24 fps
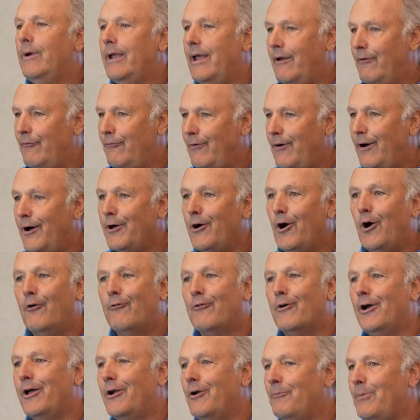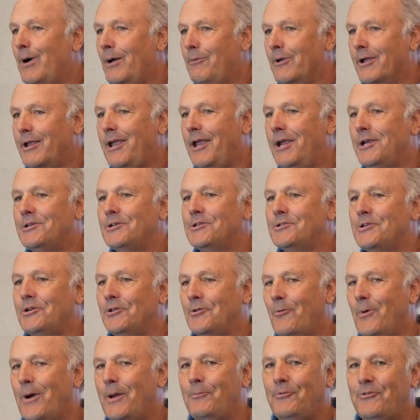We have over 100 publications
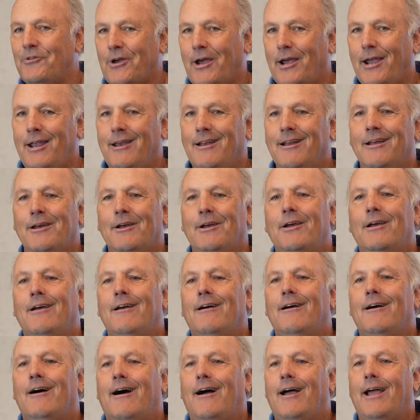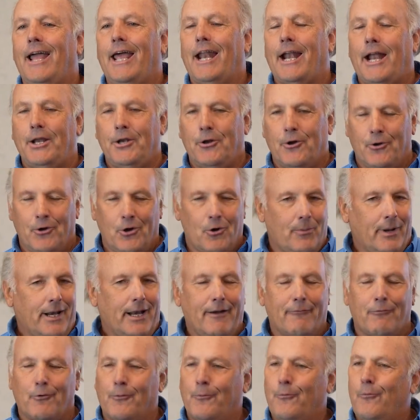on the website, and I know
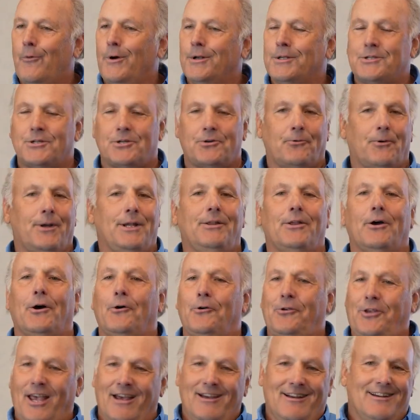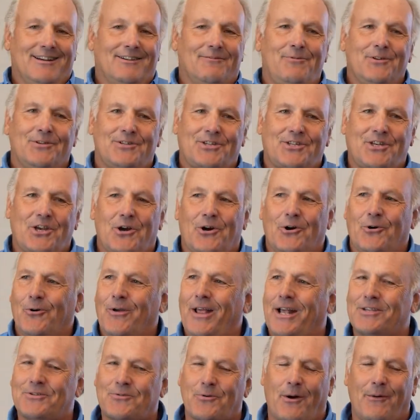nobody ever wants to read those. So
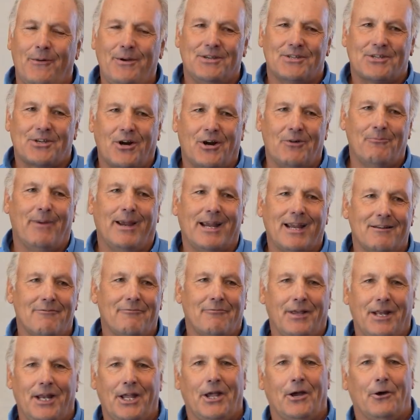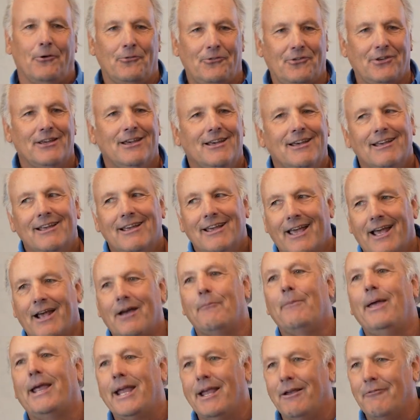that's why we started making videos.
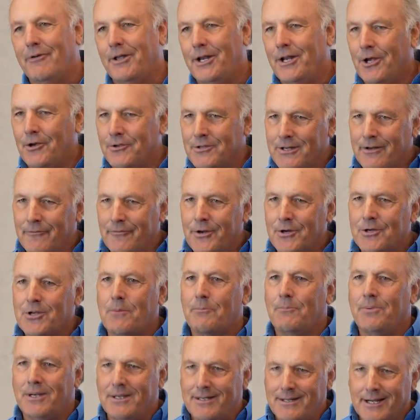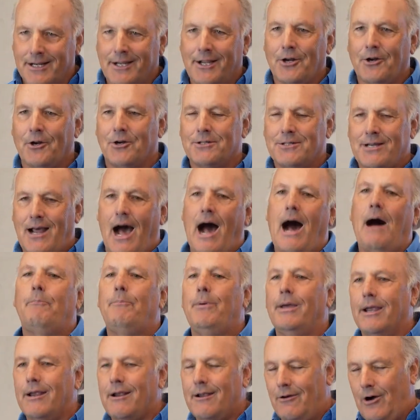And if there's a particular
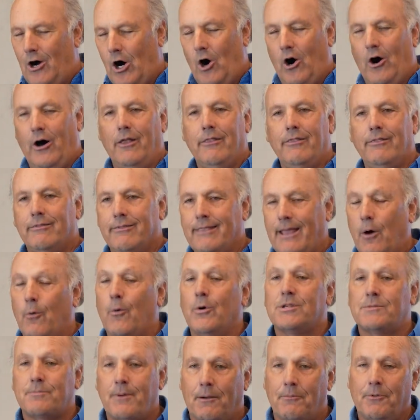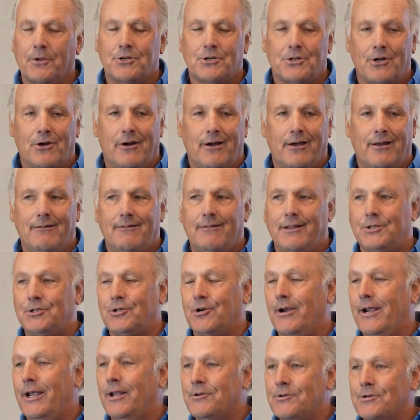topic that was published on that
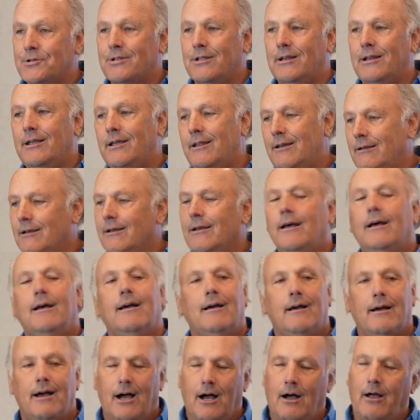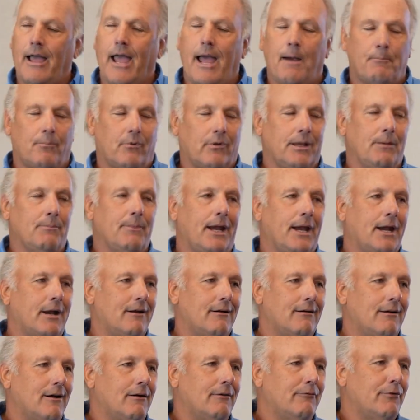you're interested in, I'll happily make
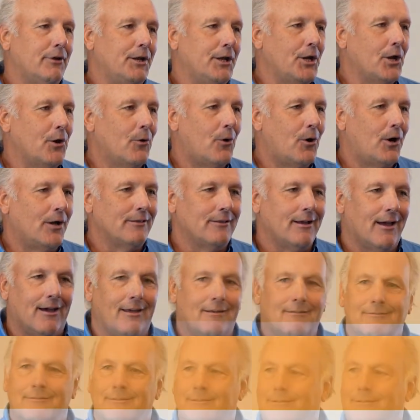a video on that.